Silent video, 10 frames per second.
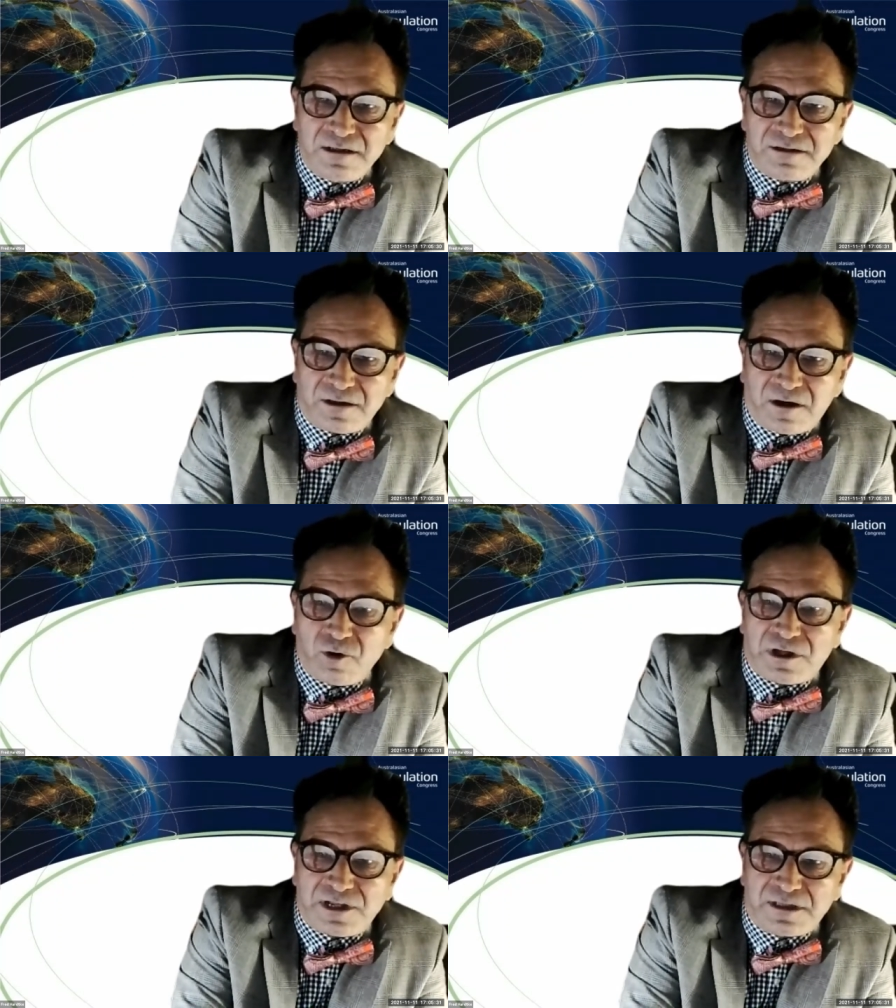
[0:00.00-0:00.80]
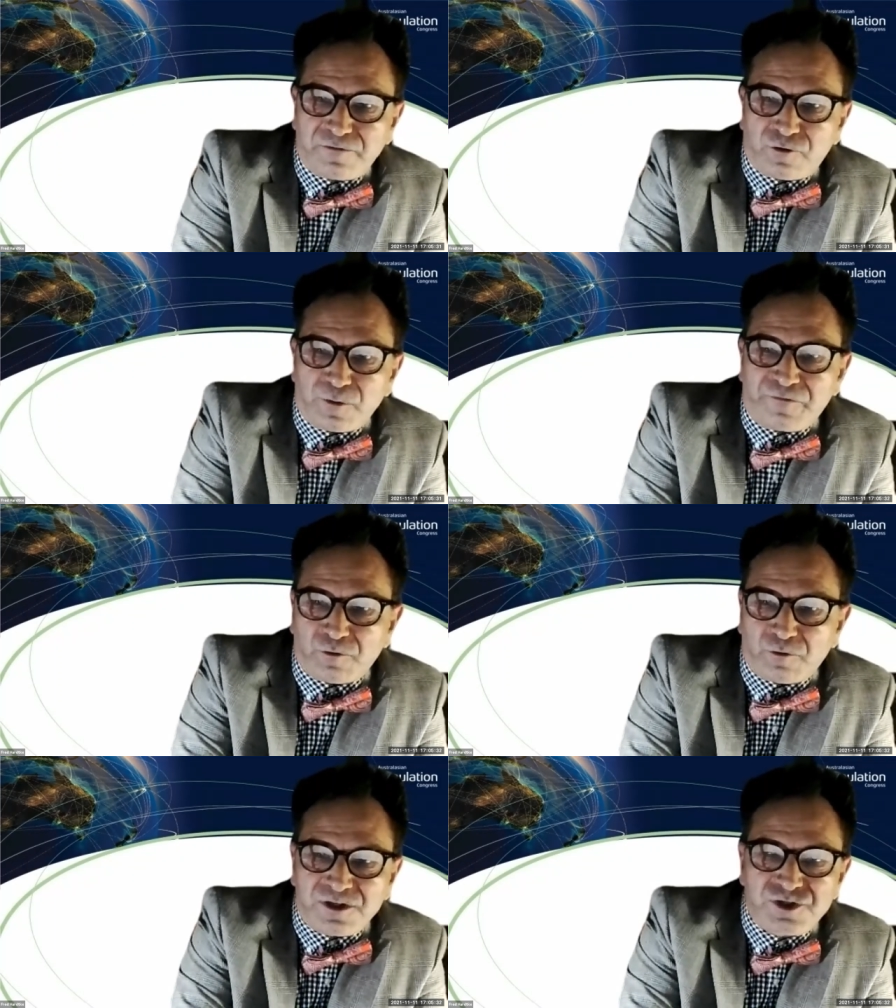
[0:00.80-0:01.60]
to the whole collective group for
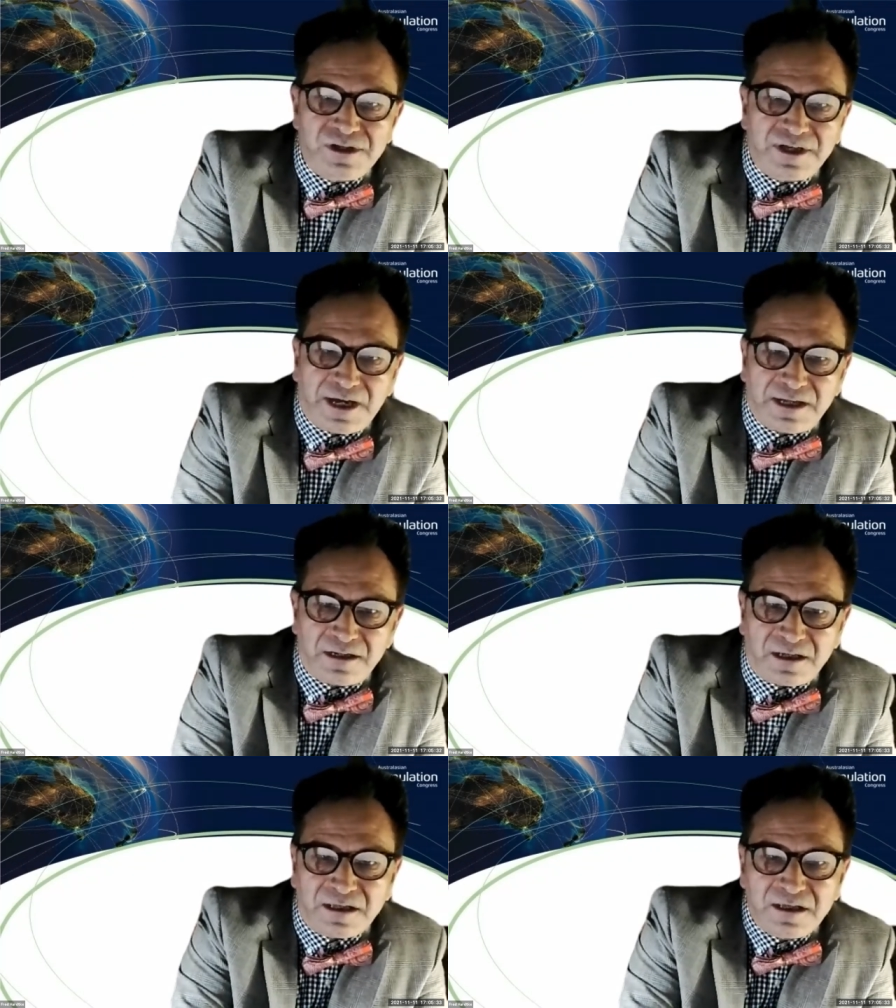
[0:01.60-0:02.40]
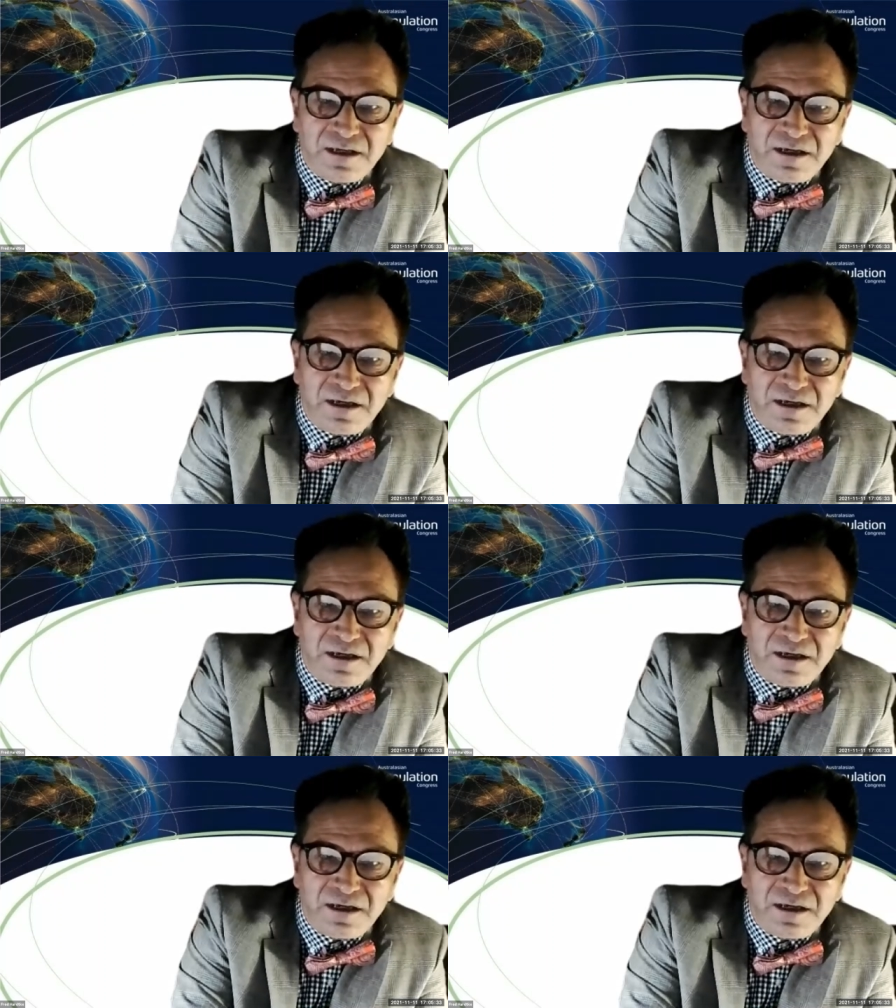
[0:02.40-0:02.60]
your congeniality.